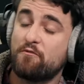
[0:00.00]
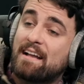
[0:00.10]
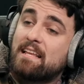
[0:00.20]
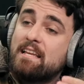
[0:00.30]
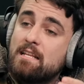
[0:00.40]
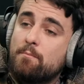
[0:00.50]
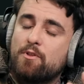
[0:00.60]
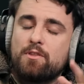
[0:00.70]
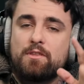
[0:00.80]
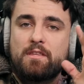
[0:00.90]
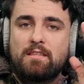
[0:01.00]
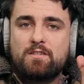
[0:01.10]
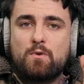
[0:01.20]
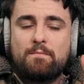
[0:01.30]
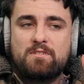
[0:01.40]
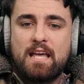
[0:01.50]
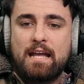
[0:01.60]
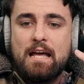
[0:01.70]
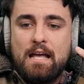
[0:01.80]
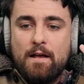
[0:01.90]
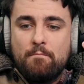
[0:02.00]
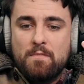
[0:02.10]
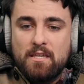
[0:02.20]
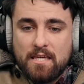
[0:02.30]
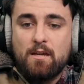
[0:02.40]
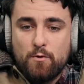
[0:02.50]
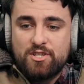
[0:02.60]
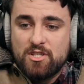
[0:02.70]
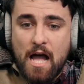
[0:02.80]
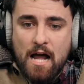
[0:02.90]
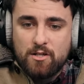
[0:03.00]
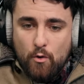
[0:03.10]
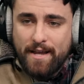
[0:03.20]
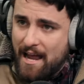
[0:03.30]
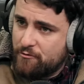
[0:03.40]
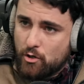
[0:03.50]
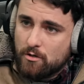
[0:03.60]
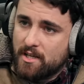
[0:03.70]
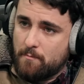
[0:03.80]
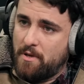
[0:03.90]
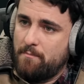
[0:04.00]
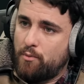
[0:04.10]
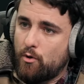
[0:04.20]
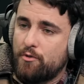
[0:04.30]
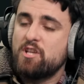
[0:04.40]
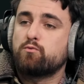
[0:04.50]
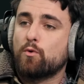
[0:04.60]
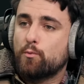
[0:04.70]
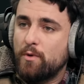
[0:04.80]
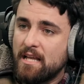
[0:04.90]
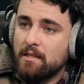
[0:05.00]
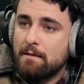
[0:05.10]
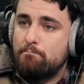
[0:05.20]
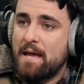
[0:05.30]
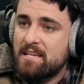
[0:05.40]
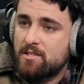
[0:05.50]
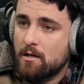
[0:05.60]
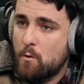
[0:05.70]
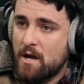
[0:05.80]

the fact it? that he did, but th- this is what I'm saying he was not going after her like a pit bull. These were no. really basic yeah.